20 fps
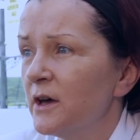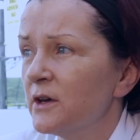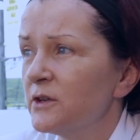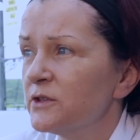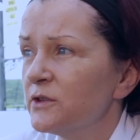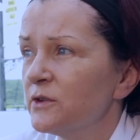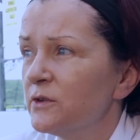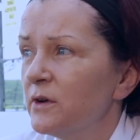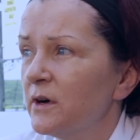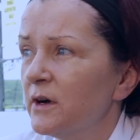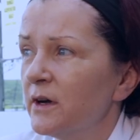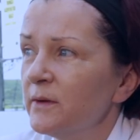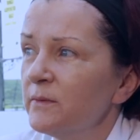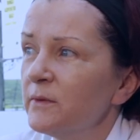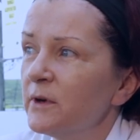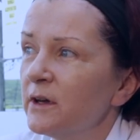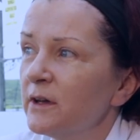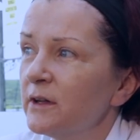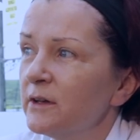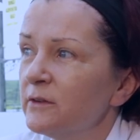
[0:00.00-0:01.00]
So
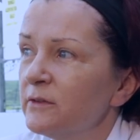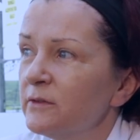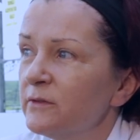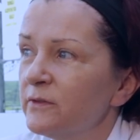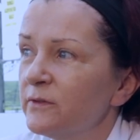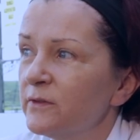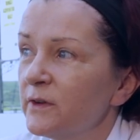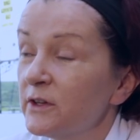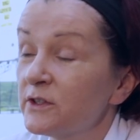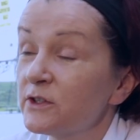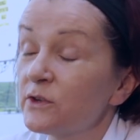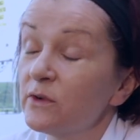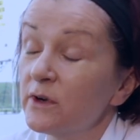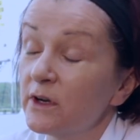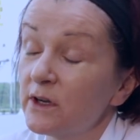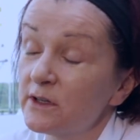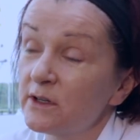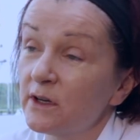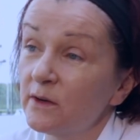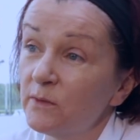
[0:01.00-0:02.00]
I'm kind of, it's
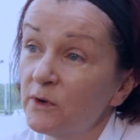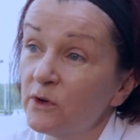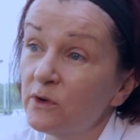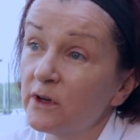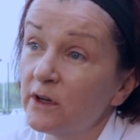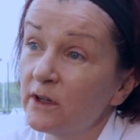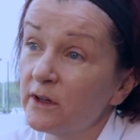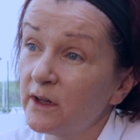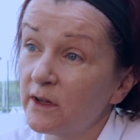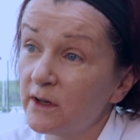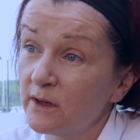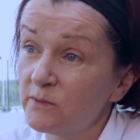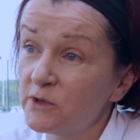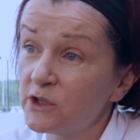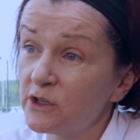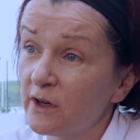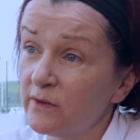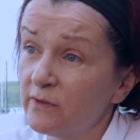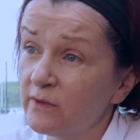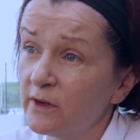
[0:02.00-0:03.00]
great, I'm lucky that I'm
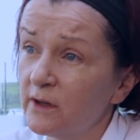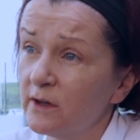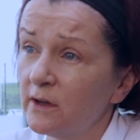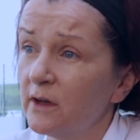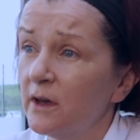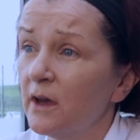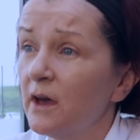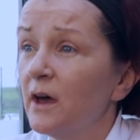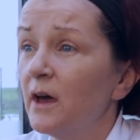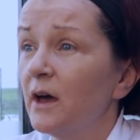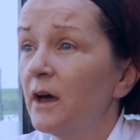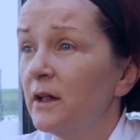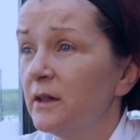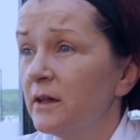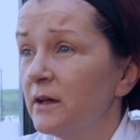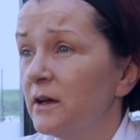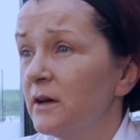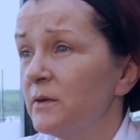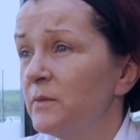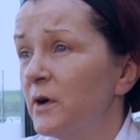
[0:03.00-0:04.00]
chefing and
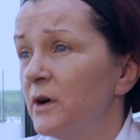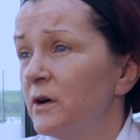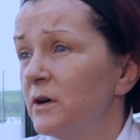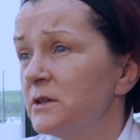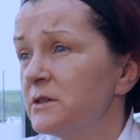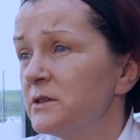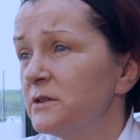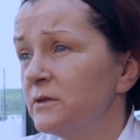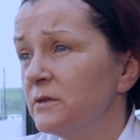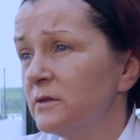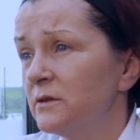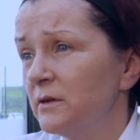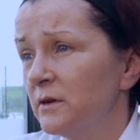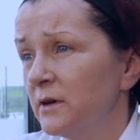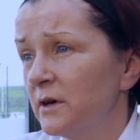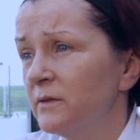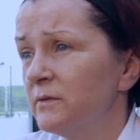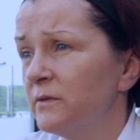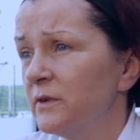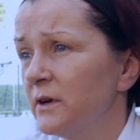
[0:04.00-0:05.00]
that I'm also
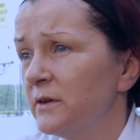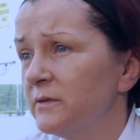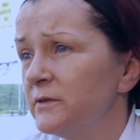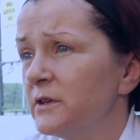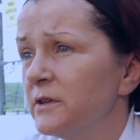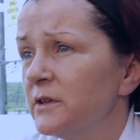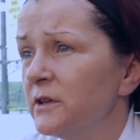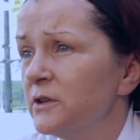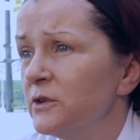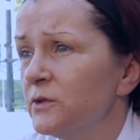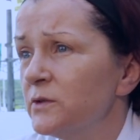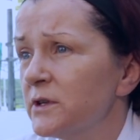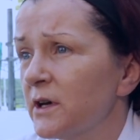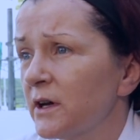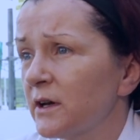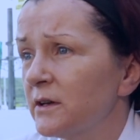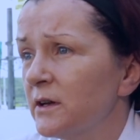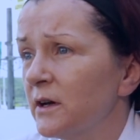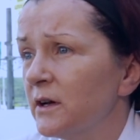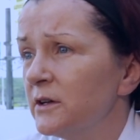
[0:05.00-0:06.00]
involved in the new
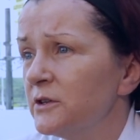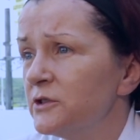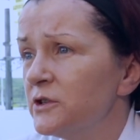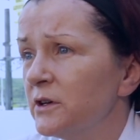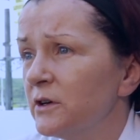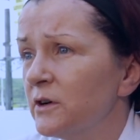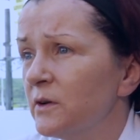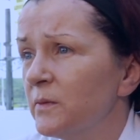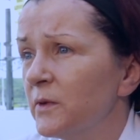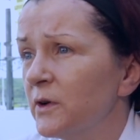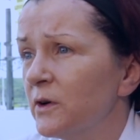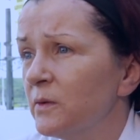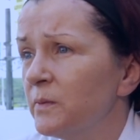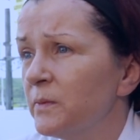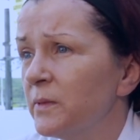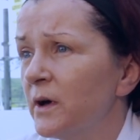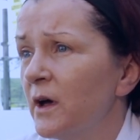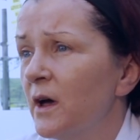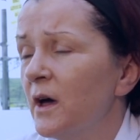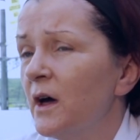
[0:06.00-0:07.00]
technology coming up.
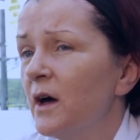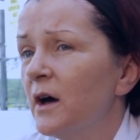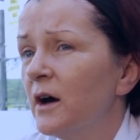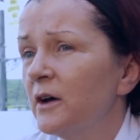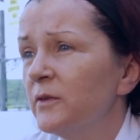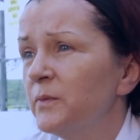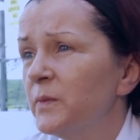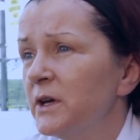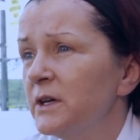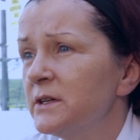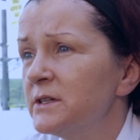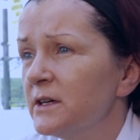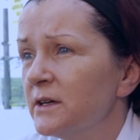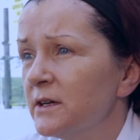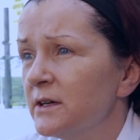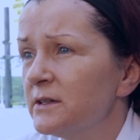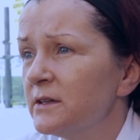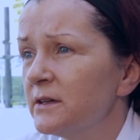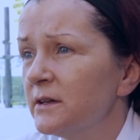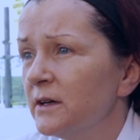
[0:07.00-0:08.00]
I've been to
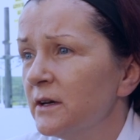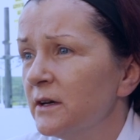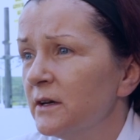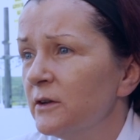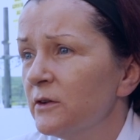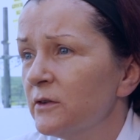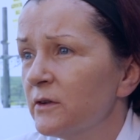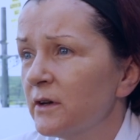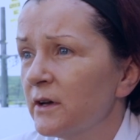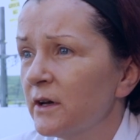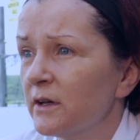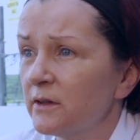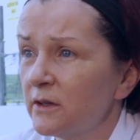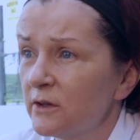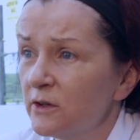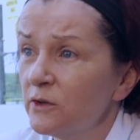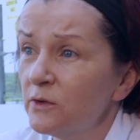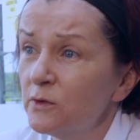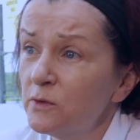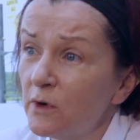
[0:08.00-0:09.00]
Italy looking at the
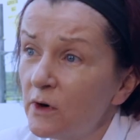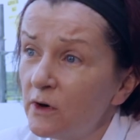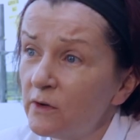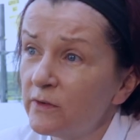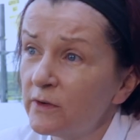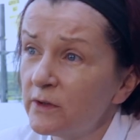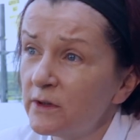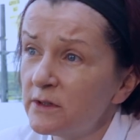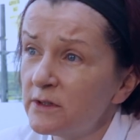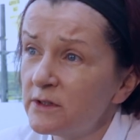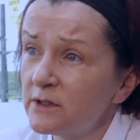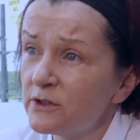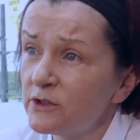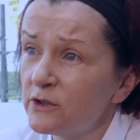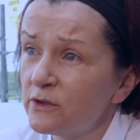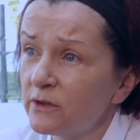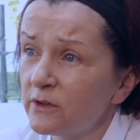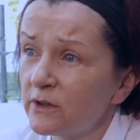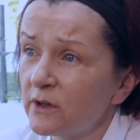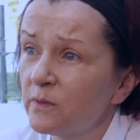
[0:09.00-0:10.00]
new ovens,
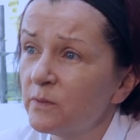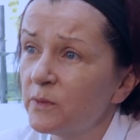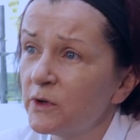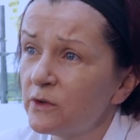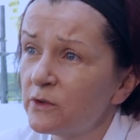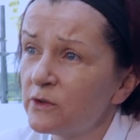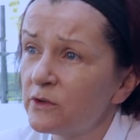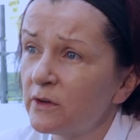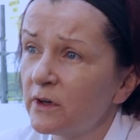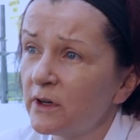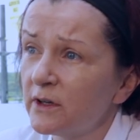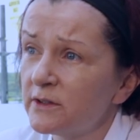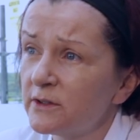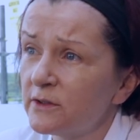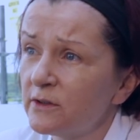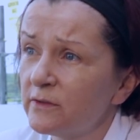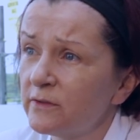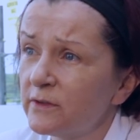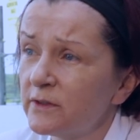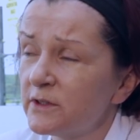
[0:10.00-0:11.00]
you know, the
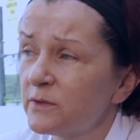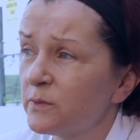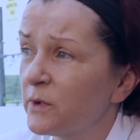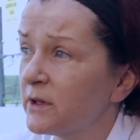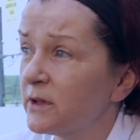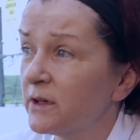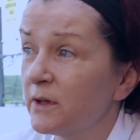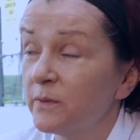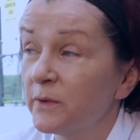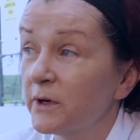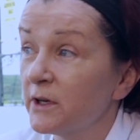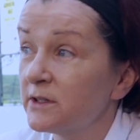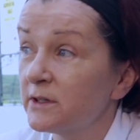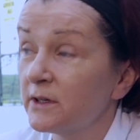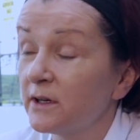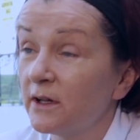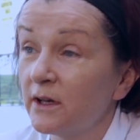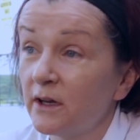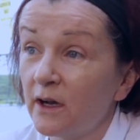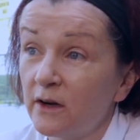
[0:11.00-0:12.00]
computerized ovens. What they
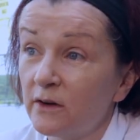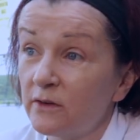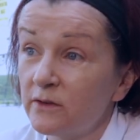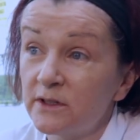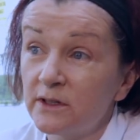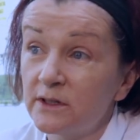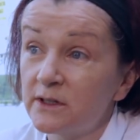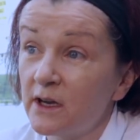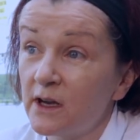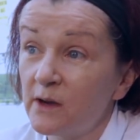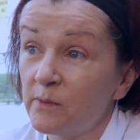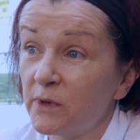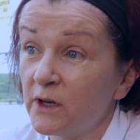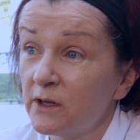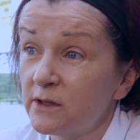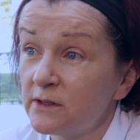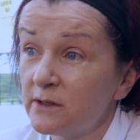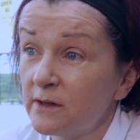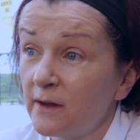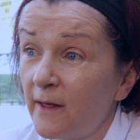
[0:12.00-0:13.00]
basically are is a
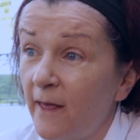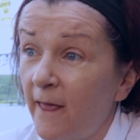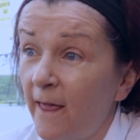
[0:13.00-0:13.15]
tablet,